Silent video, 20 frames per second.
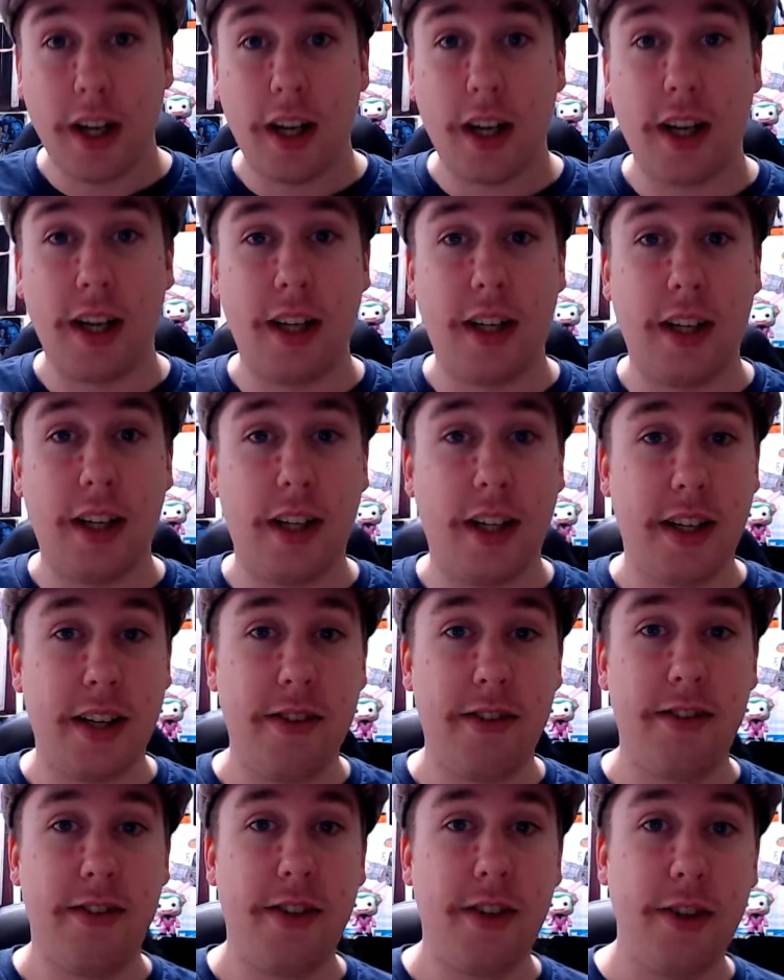
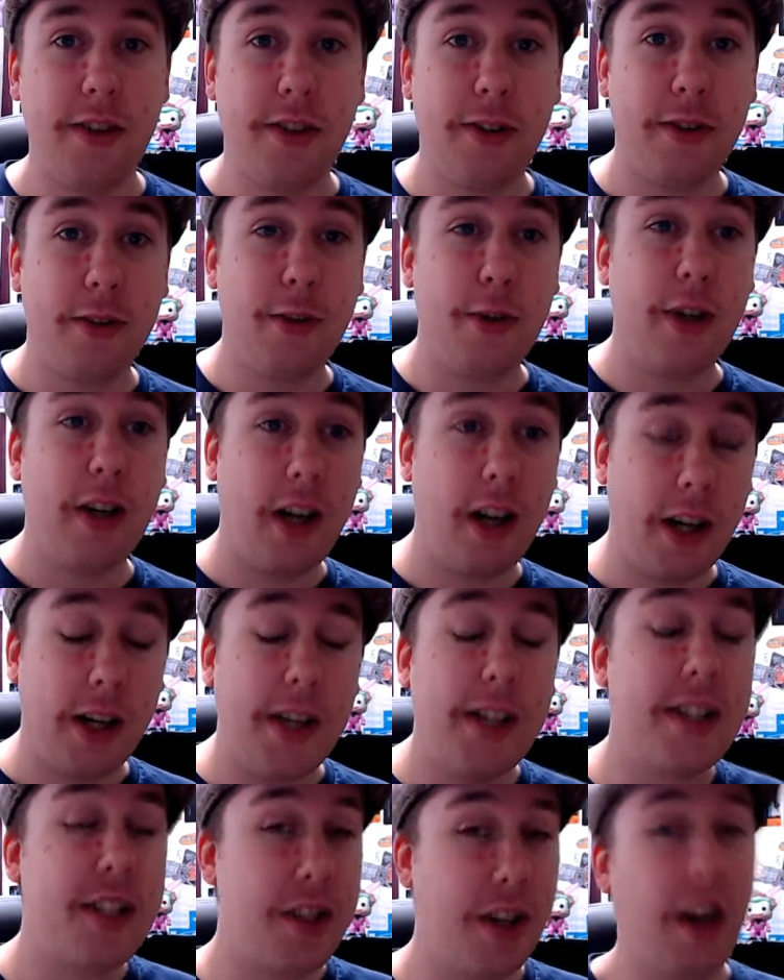if you are
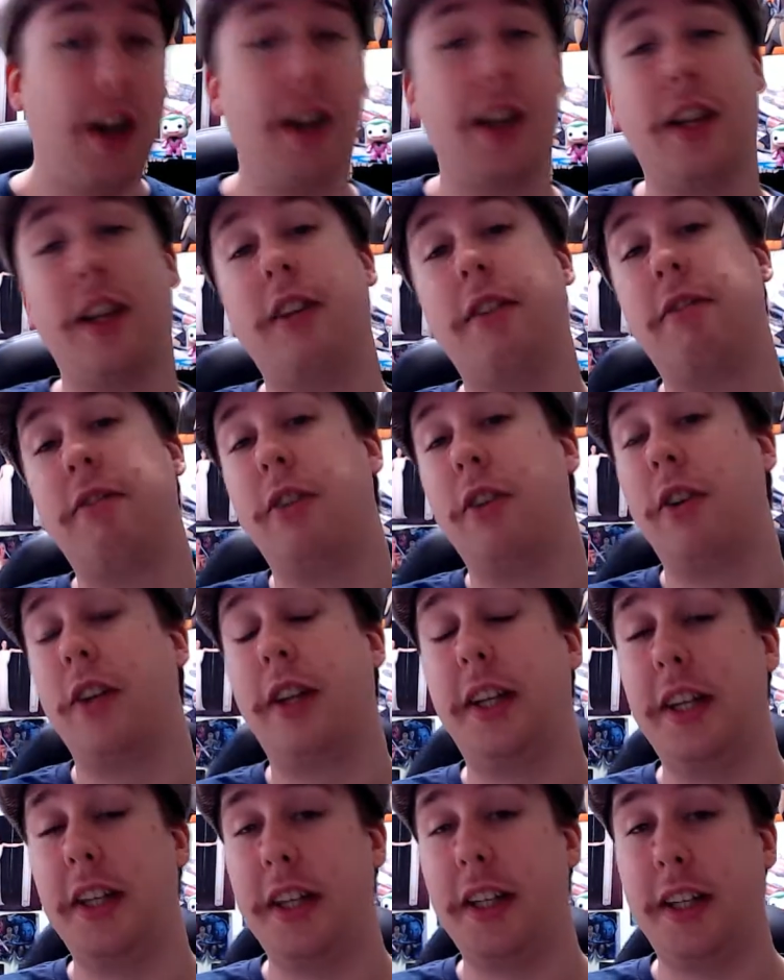excited for
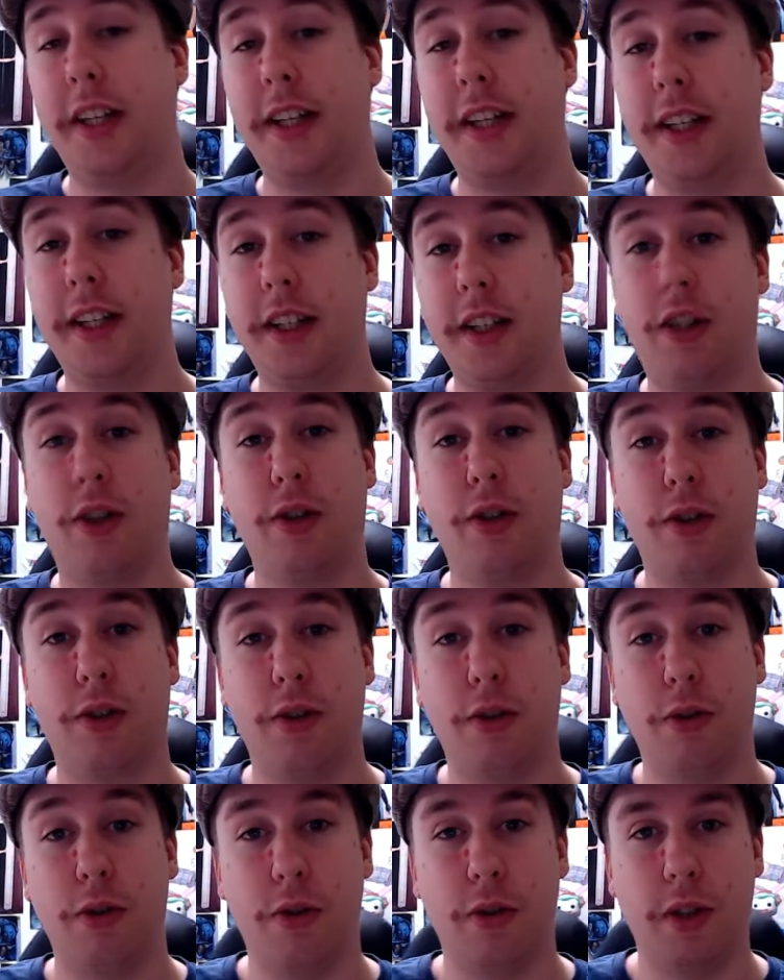the
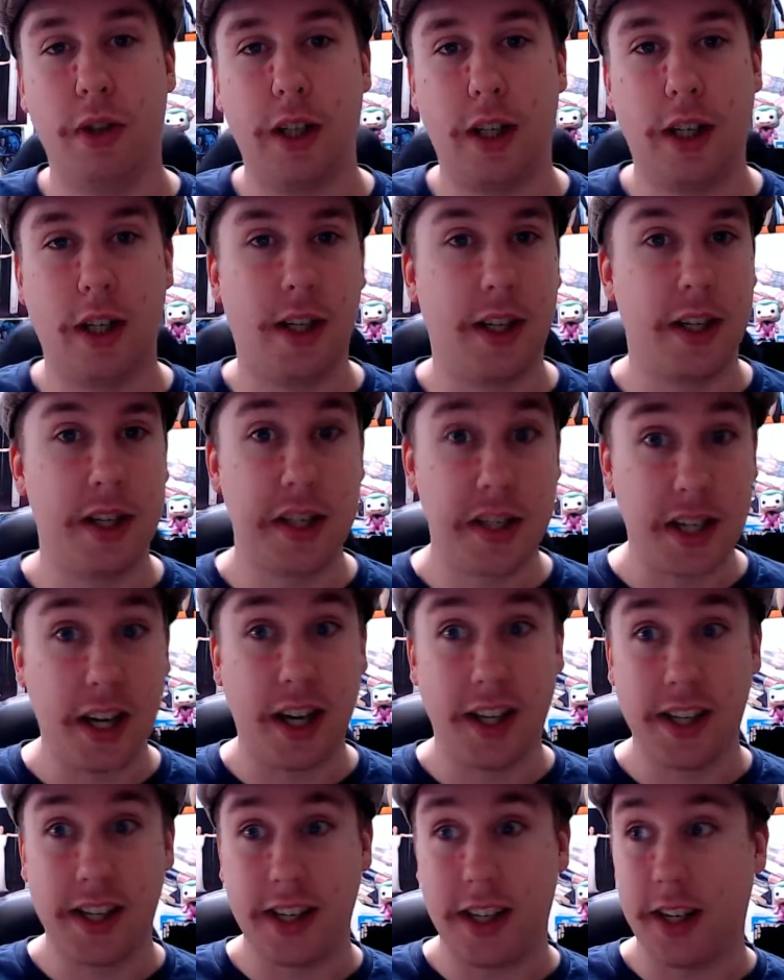Google
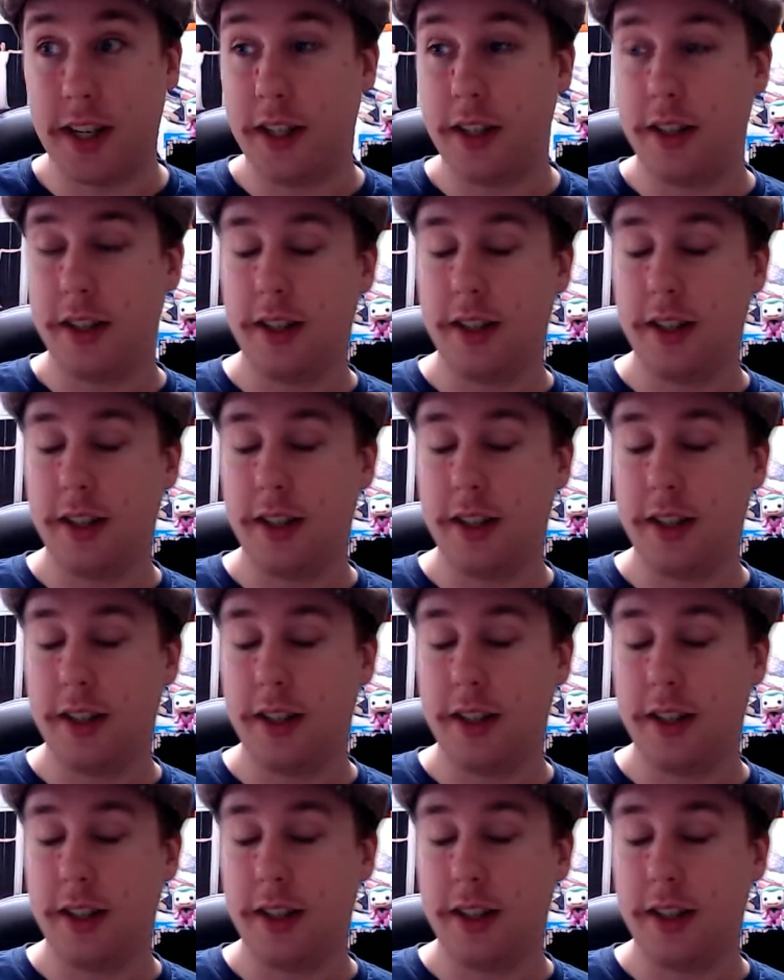Stadia.